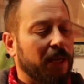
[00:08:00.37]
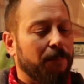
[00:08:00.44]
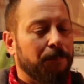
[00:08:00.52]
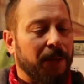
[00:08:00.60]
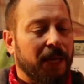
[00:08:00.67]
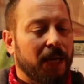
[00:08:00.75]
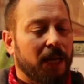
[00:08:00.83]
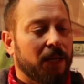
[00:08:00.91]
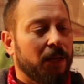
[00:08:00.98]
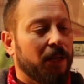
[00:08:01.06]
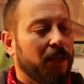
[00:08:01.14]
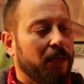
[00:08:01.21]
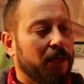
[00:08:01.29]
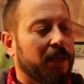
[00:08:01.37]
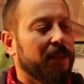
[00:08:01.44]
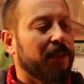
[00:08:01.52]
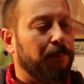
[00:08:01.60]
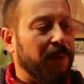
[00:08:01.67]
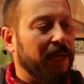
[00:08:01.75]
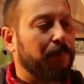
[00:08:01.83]
getting paid, getting
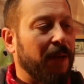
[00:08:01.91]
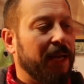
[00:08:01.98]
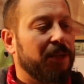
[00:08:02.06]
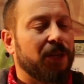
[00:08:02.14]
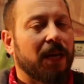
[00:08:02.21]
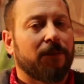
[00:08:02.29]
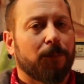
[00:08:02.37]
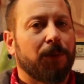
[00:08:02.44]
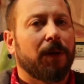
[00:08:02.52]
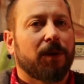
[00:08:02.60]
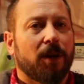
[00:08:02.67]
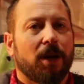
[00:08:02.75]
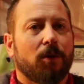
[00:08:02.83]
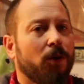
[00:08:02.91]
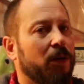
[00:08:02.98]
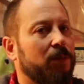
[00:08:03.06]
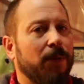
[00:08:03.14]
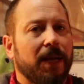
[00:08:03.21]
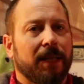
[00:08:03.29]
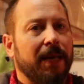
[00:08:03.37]
a big paycheck for public
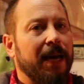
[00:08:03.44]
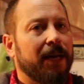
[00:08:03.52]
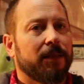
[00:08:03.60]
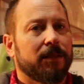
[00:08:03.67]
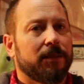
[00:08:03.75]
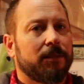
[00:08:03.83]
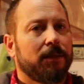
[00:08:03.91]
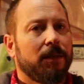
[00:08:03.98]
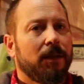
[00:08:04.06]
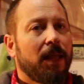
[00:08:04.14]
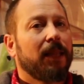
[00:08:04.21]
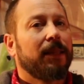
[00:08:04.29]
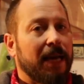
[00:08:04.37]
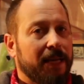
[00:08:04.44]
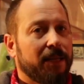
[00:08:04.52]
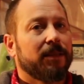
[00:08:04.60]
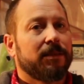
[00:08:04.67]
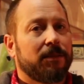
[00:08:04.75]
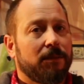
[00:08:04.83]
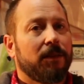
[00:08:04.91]
artworks, man, that is
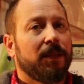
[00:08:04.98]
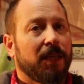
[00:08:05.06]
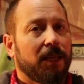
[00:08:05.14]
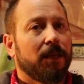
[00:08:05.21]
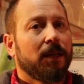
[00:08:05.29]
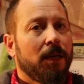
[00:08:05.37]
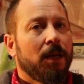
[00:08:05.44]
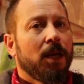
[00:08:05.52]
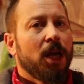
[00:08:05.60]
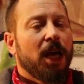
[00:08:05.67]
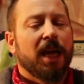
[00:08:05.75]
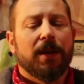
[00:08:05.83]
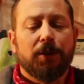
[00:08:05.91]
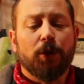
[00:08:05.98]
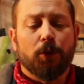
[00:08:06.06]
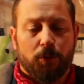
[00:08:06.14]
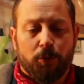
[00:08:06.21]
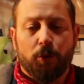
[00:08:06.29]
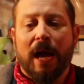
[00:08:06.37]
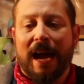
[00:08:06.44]
the.
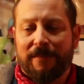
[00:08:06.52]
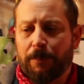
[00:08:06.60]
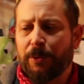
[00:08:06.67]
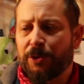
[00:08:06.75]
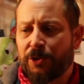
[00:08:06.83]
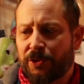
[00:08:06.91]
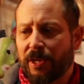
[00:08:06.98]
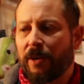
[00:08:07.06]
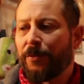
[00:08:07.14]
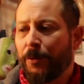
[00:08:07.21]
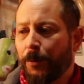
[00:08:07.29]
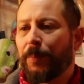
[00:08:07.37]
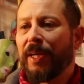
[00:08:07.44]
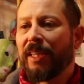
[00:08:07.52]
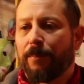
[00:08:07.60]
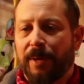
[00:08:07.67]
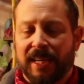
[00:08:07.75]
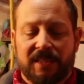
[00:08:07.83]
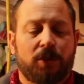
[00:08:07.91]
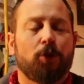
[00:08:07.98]
You have to push yourself to be the
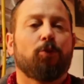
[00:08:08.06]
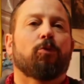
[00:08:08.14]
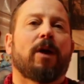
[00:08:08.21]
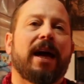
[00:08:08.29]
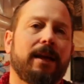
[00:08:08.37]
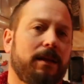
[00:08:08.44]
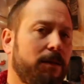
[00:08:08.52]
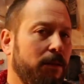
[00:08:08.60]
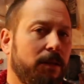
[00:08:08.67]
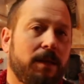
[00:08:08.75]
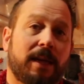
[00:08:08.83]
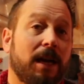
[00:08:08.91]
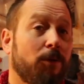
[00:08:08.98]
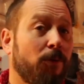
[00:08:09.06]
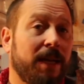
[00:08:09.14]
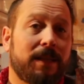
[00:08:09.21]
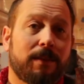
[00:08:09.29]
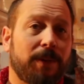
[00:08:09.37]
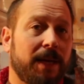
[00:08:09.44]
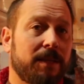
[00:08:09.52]
best, to write. You got to
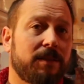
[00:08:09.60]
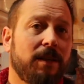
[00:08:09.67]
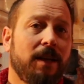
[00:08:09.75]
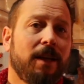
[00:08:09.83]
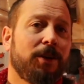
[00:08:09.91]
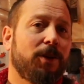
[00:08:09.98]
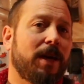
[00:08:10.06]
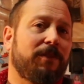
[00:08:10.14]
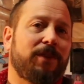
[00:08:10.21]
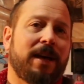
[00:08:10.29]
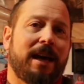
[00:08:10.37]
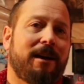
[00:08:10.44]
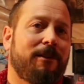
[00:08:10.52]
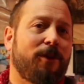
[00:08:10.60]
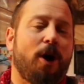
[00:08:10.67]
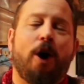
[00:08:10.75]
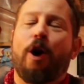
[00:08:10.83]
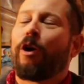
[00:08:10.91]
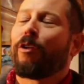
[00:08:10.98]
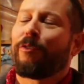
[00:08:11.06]
write the best. You have to have
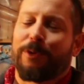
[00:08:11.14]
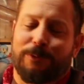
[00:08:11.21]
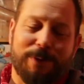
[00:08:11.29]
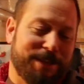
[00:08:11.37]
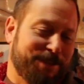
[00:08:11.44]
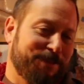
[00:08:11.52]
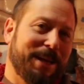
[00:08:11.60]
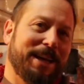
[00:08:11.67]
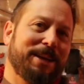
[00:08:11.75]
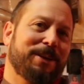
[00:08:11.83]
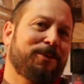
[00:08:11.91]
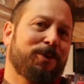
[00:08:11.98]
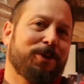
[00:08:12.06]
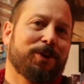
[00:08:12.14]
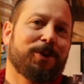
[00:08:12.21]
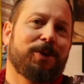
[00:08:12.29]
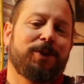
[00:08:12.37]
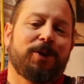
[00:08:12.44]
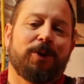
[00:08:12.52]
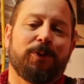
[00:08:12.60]
all of your resume in order.
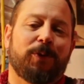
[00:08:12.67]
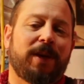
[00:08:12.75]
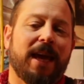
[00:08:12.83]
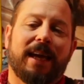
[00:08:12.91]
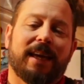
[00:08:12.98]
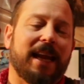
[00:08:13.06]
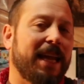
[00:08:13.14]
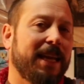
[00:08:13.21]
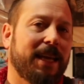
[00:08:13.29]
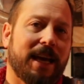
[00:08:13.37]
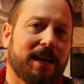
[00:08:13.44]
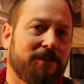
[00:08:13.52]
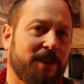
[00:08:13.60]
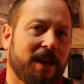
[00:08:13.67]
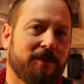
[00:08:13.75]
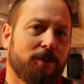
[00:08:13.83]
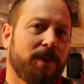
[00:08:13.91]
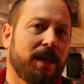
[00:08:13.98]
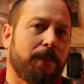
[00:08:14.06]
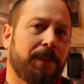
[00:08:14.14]
You know, you can't get any kind of
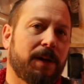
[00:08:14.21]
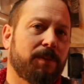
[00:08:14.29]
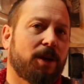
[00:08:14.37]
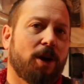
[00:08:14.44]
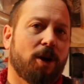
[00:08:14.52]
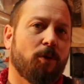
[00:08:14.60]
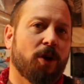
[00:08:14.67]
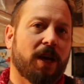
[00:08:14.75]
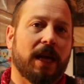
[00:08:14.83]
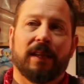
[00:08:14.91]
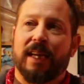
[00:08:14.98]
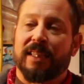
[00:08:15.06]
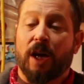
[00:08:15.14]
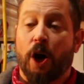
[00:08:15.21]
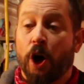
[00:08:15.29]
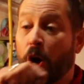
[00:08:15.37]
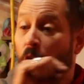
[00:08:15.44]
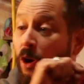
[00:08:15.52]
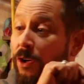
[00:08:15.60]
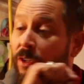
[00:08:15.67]
government public artwork unless
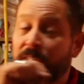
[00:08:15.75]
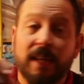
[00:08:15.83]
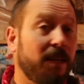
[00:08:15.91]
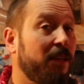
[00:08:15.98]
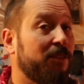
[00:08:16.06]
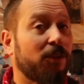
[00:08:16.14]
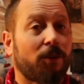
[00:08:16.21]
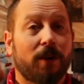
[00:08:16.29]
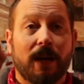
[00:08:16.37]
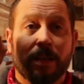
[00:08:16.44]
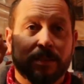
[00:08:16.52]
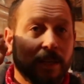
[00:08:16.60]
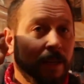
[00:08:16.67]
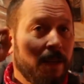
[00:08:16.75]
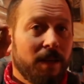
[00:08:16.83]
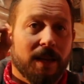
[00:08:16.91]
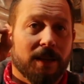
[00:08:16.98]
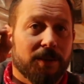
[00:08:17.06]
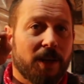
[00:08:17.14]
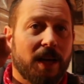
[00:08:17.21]
all your T's are crossed
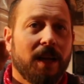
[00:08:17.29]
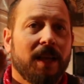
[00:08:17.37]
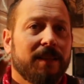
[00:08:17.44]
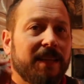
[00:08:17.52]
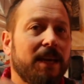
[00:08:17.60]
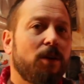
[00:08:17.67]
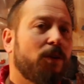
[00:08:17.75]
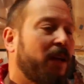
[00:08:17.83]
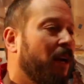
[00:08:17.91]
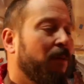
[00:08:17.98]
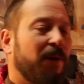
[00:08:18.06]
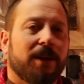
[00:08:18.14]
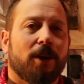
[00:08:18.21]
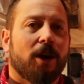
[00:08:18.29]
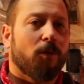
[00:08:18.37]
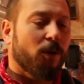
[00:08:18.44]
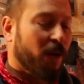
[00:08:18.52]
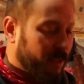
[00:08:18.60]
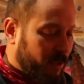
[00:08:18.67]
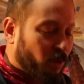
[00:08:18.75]
and done. They don't care about your
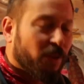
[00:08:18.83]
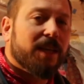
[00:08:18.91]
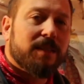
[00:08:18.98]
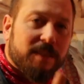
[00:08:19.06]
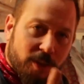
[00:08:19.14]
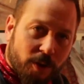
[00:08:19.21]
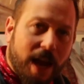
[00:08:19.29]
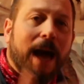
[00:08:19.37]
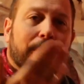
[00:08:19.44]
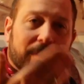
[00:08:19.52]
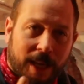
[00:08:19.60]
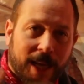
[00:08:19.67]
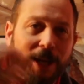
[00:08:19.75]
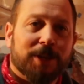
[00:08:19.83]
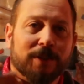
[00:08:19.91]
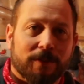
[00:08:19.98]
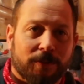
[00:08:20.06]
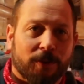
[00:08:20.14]
artwork until they see your application